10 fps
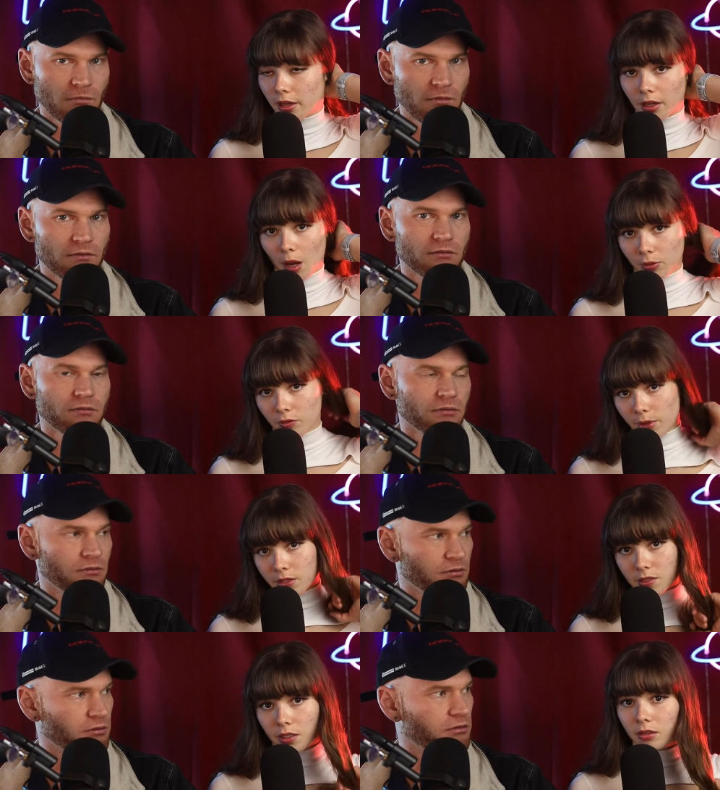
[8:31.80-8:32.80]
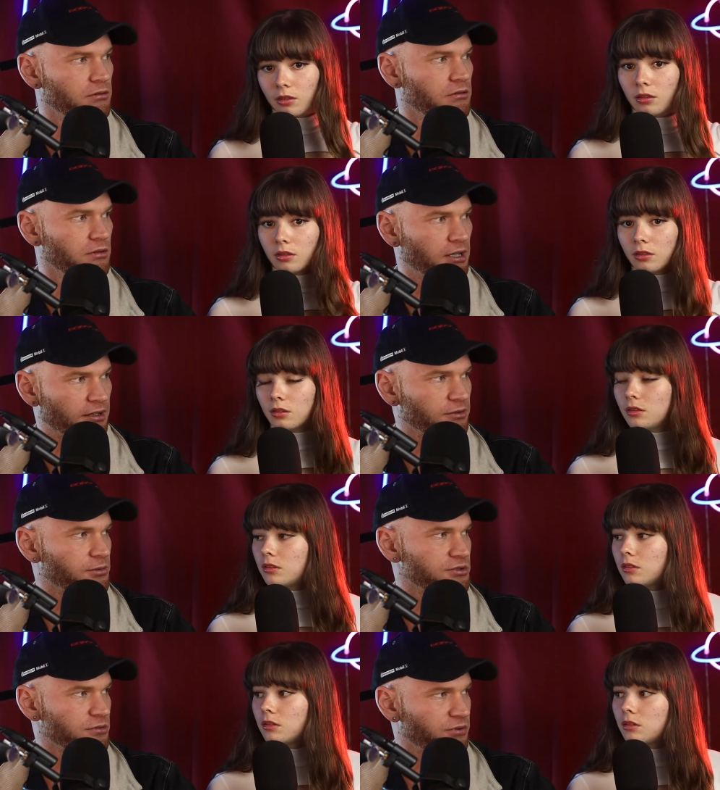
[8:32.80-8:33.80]
Speaker 1: a couple of months in.
Speaker 2: Yeah, so
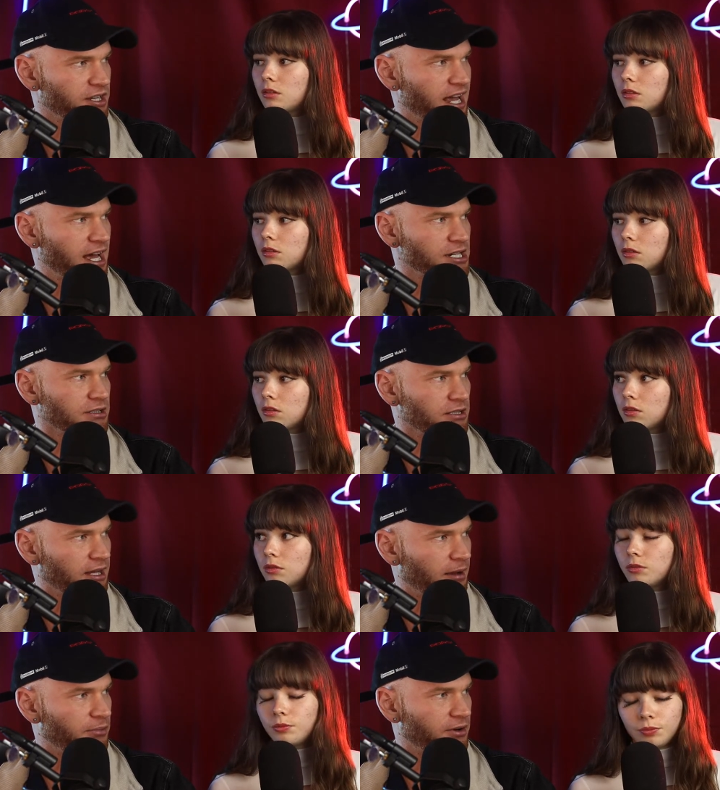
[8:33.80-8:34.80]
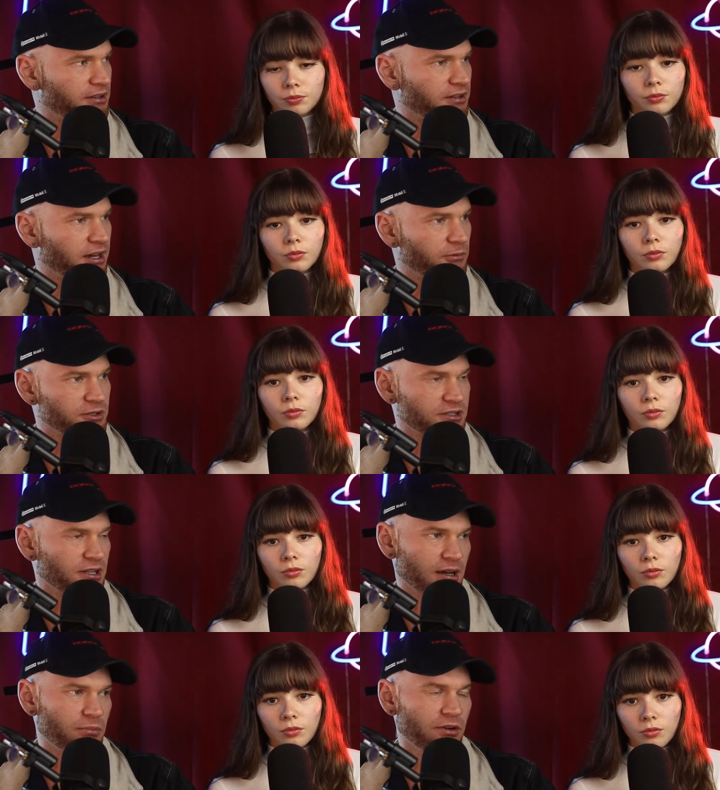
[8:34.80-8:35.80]
it was still pretty casual at that point in time. It
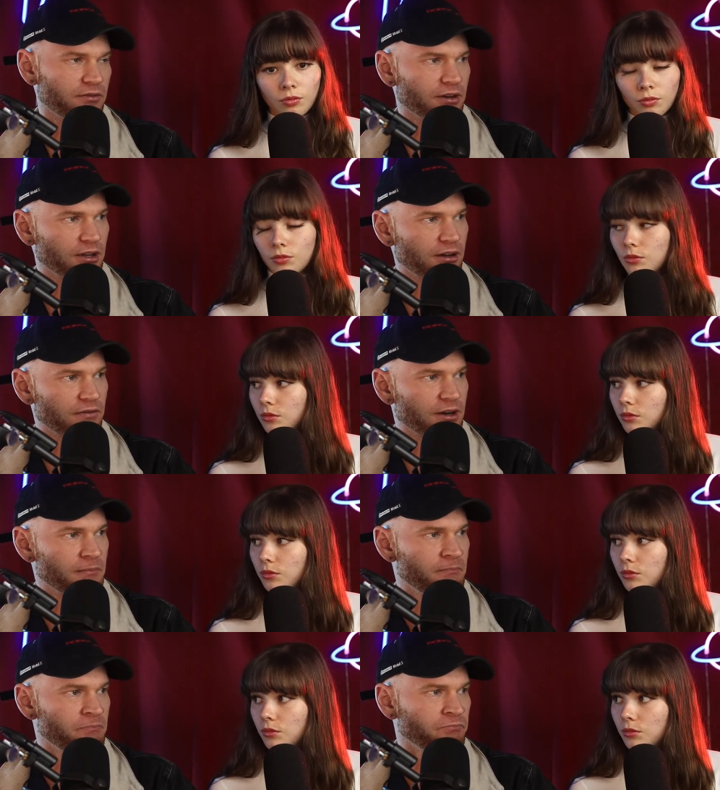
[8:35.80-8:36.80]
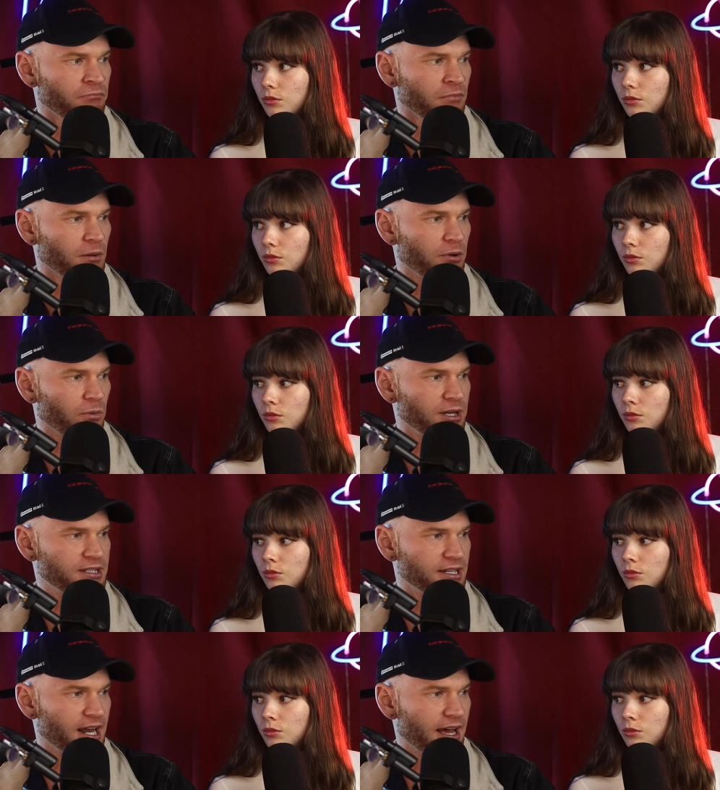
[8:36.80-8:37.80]
wasn't like boyfriend girlfriend but we
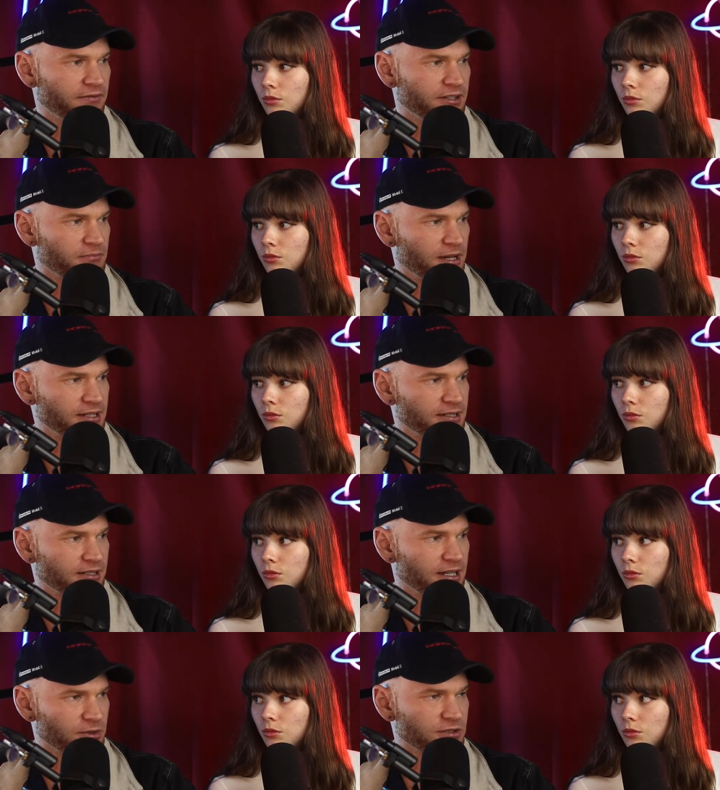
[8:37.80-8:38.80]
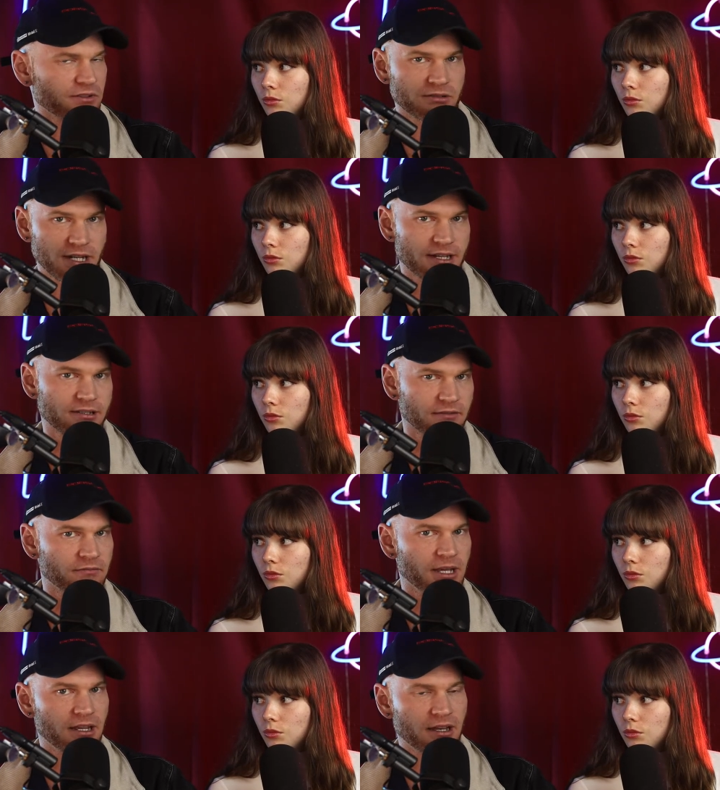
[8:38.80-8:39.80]
did have to basically it was a real test of
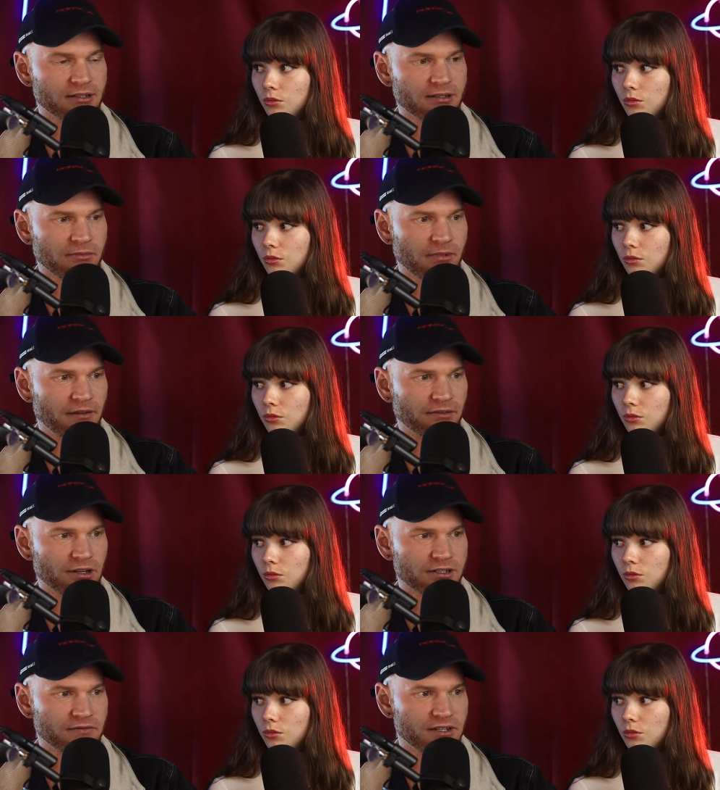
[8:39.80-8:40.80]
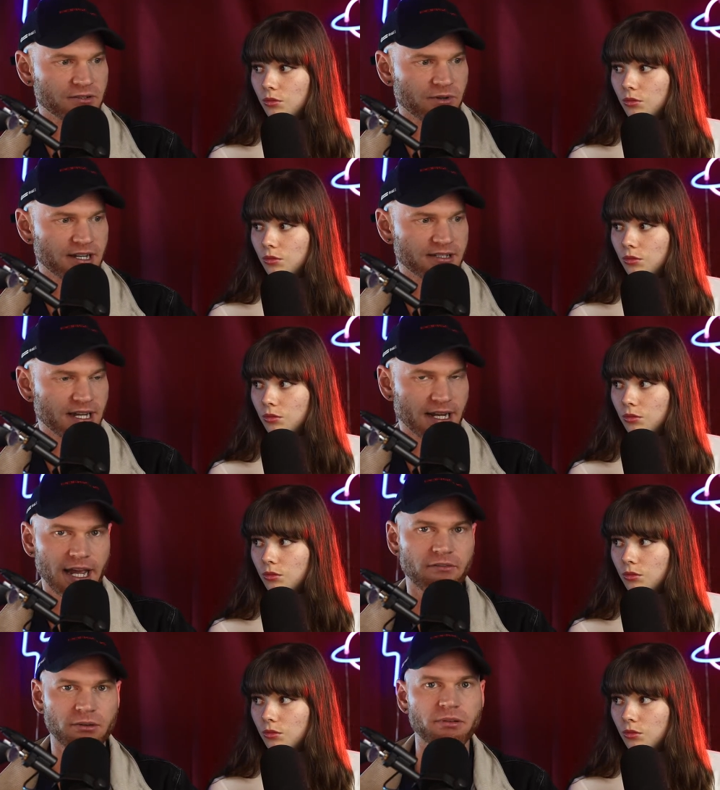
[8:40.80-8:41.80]
me and some of my philosophies where i say
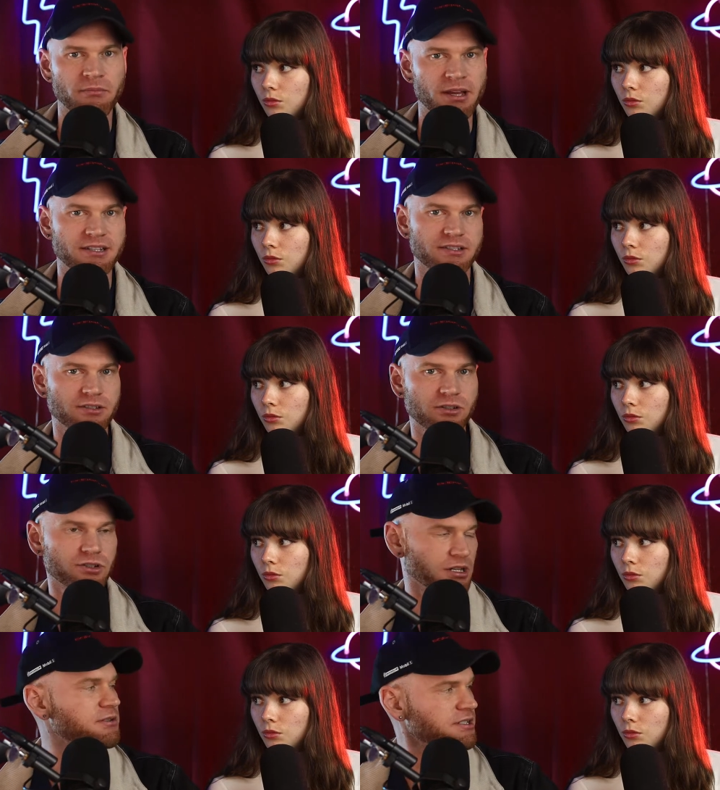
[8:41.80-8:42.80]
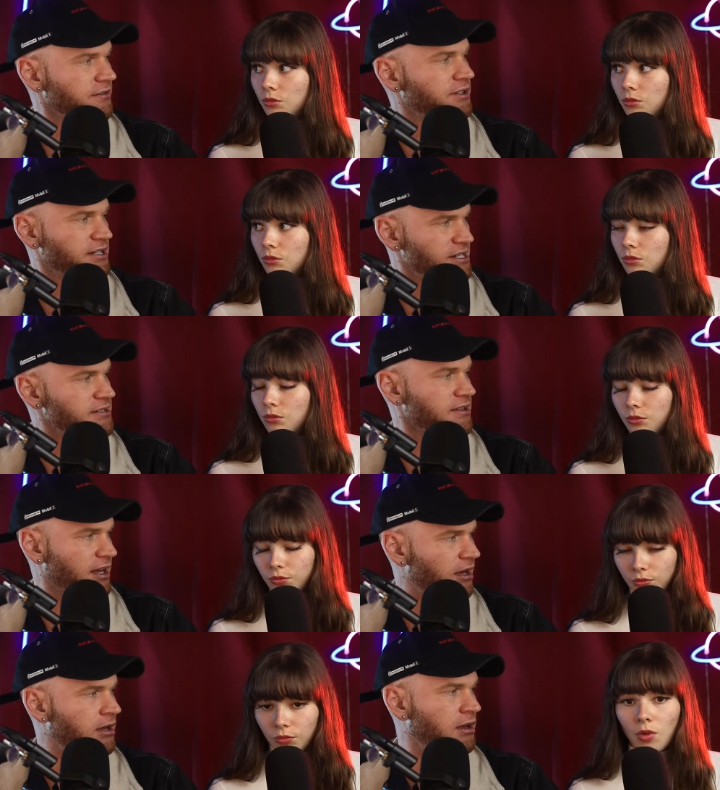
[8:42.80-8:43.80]
like every problem has a solution it was definitely a test of
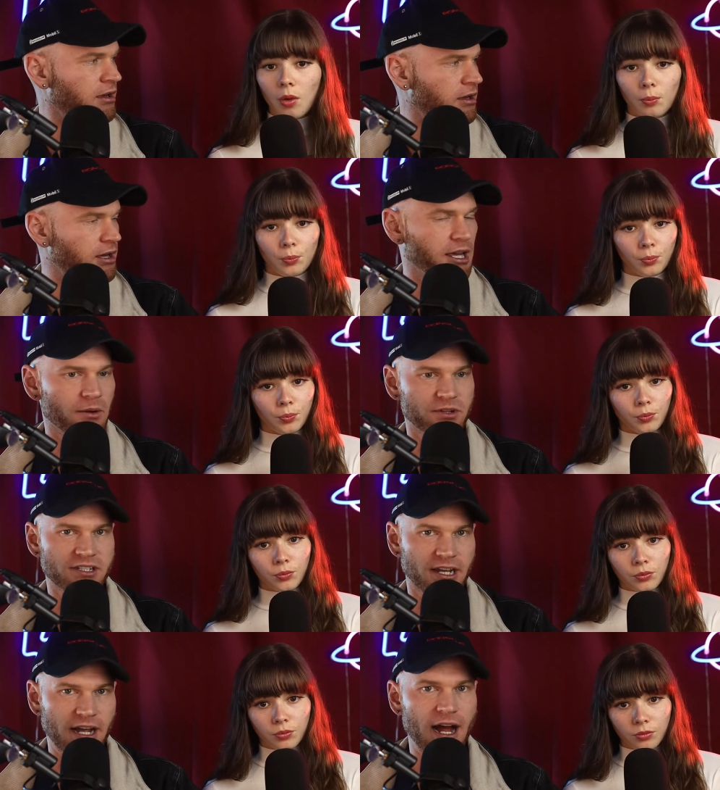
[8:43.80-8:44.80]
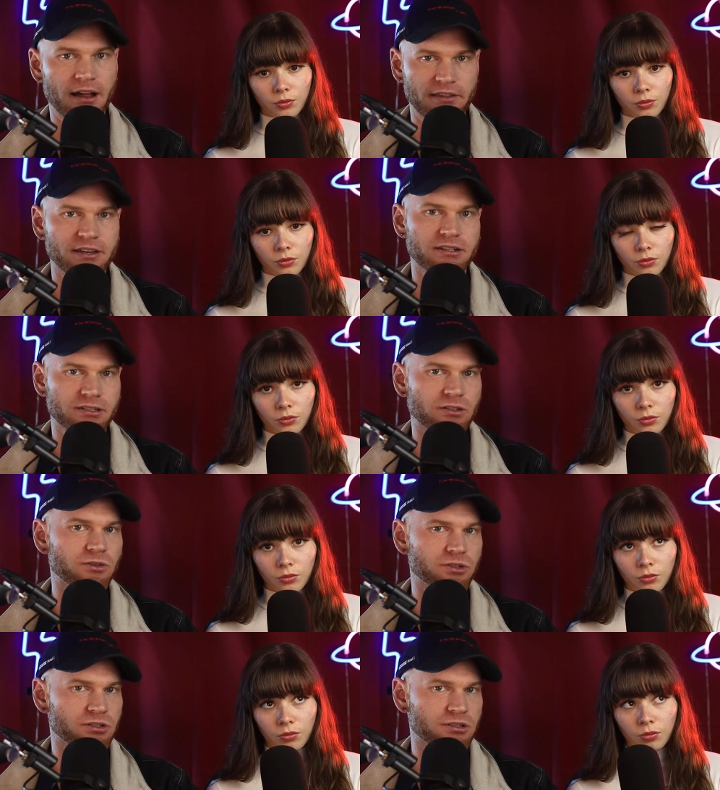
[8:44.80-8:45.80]
that yeah it was like are there
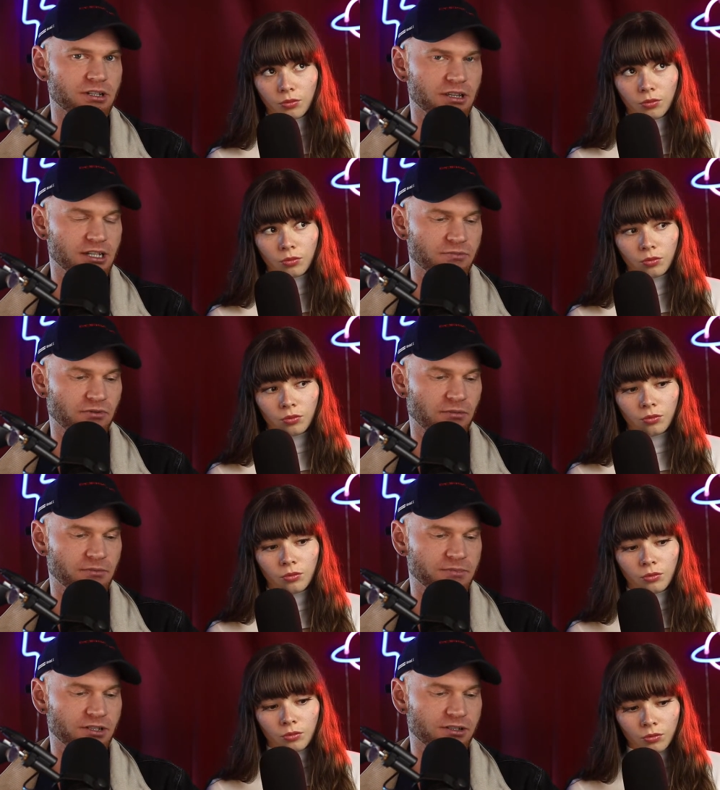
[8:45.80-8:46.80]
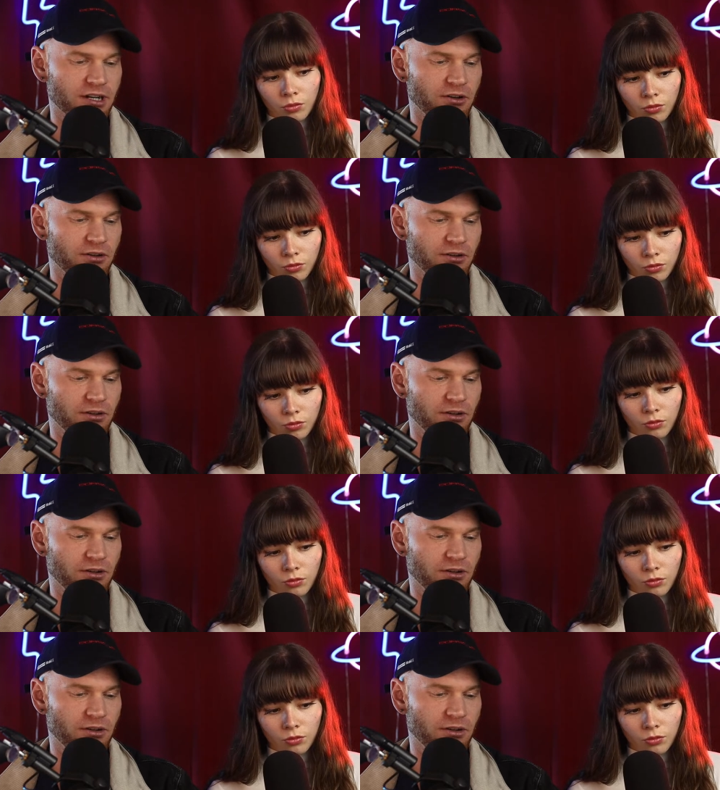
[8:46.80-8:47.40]
solutions to these problems because i know